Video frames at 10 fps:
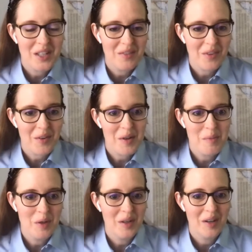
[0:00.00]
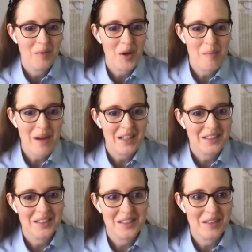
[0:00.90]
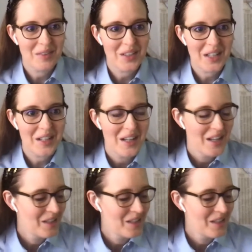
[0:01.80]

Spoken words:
They've already been wearing masks and stuff like that.